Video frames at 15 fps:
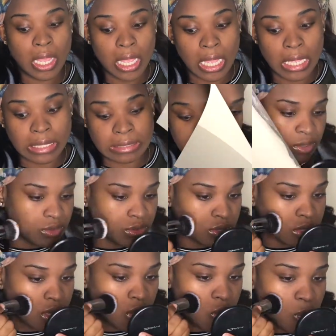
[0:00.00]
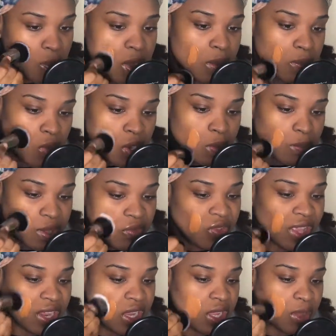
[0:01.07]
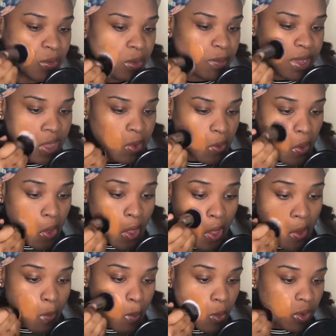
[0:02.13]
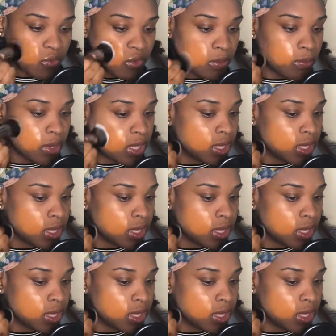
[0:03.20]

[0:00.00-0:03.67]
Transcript: It's so slow, but I'm going to buff that in with my Morphe